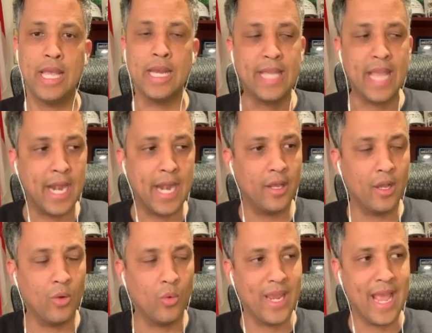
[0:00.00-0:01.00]
In
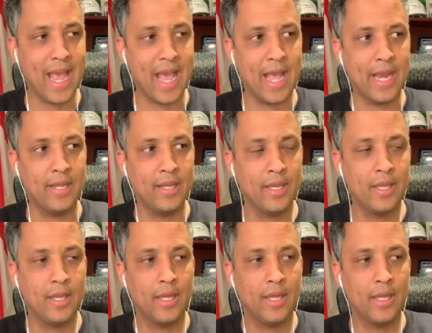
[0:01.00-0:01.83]
Canada, we had,